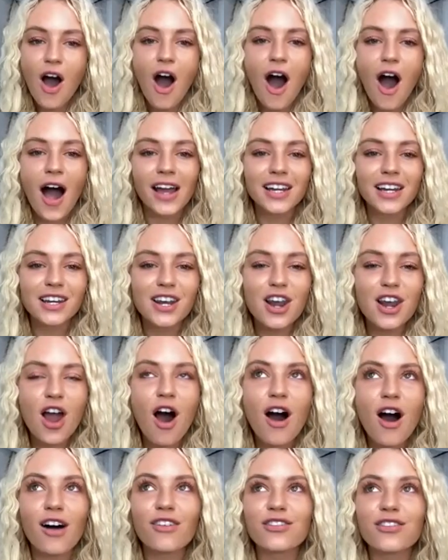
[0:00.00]
I
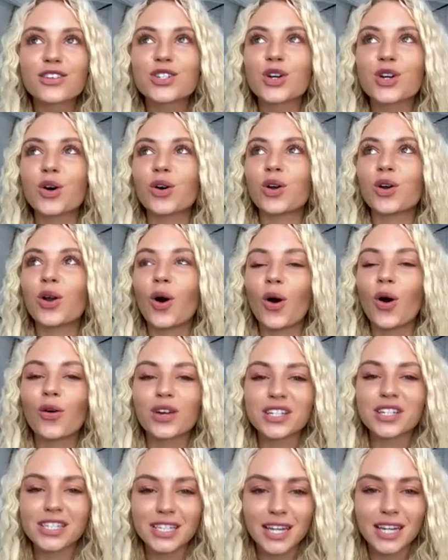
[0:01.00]
love chocolate
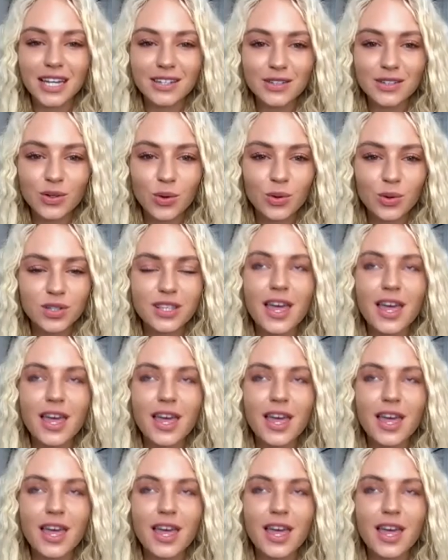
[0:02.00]
orange Lindors.